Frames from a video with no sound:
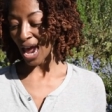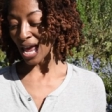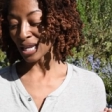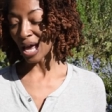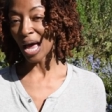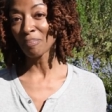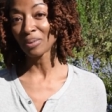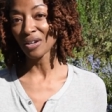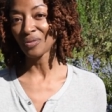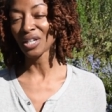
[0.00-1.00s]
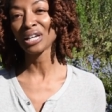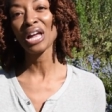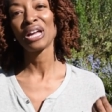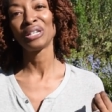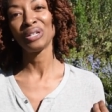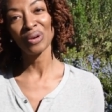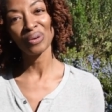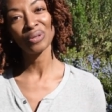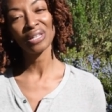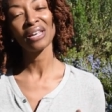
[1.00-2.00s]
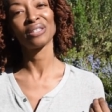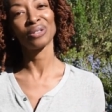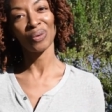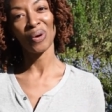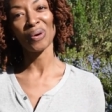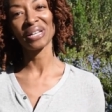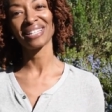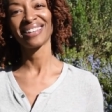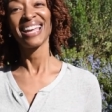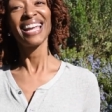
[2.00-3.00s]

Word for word: and uplifting news stories.